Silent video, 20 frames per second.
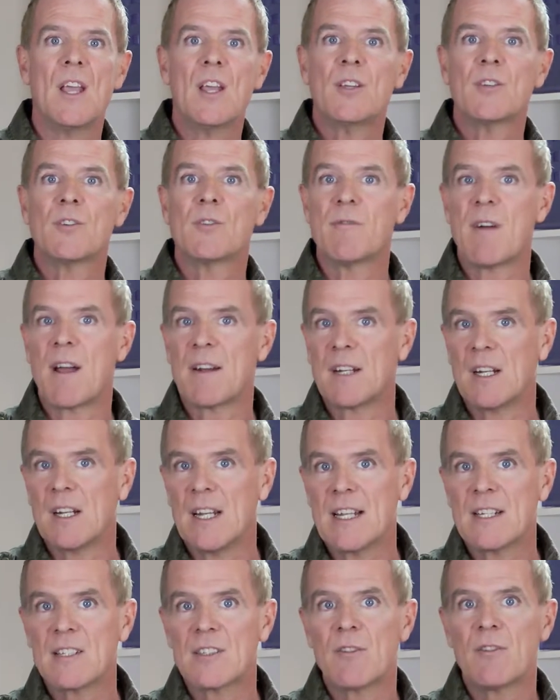You'll find a
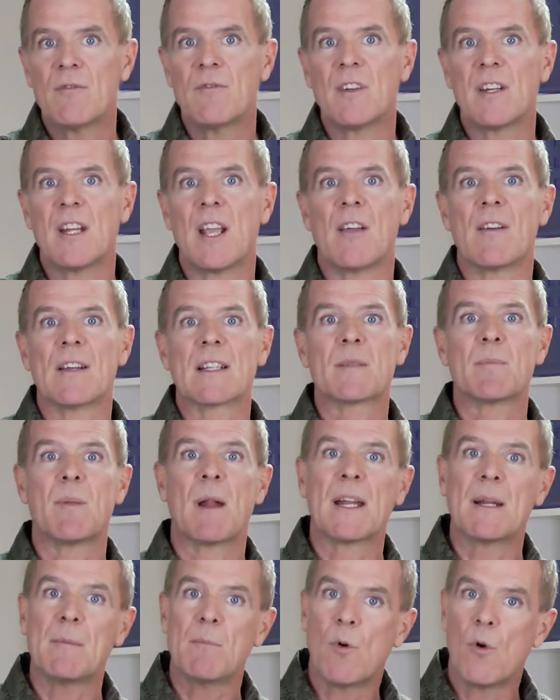link to a video
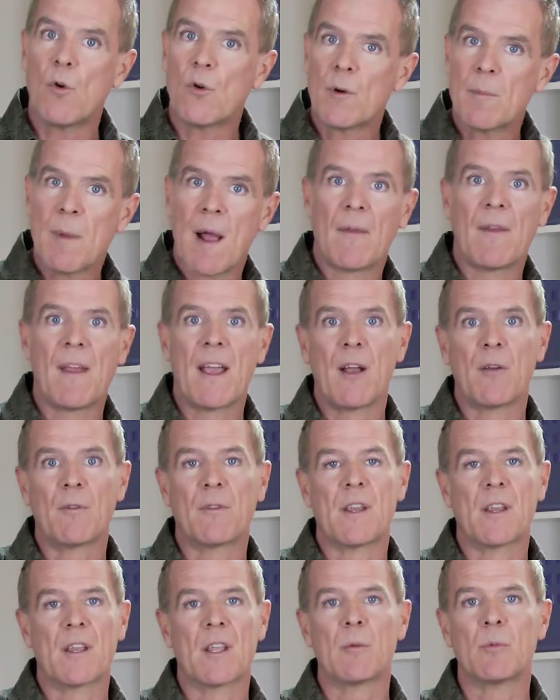explaining more about the
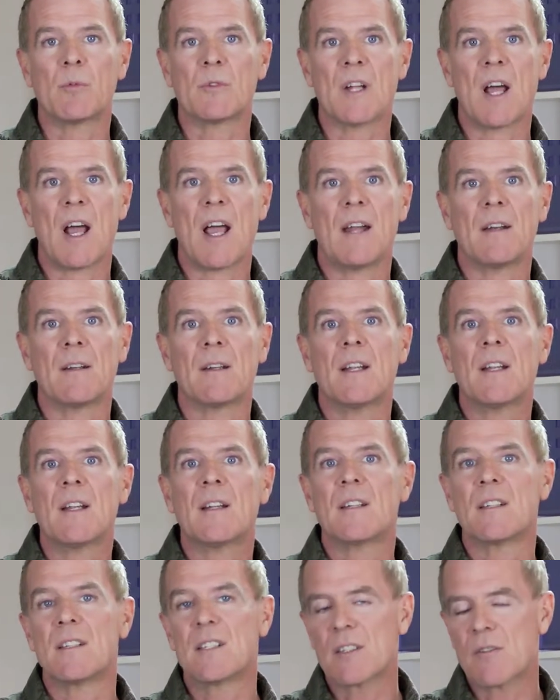healthier kibble diet
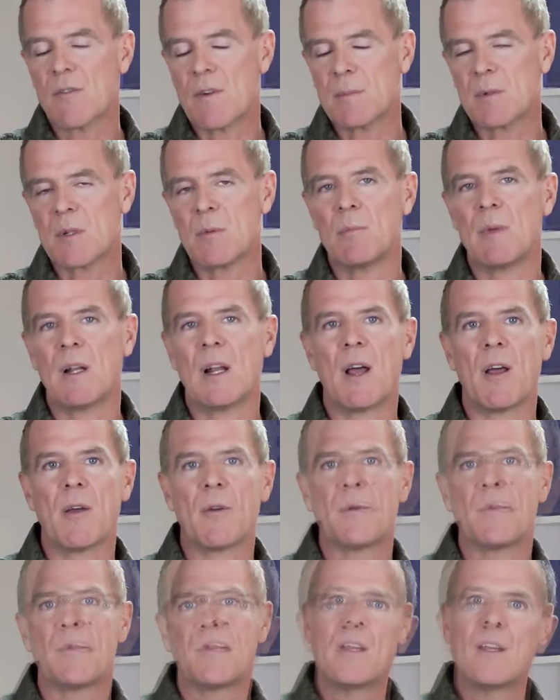in the description below.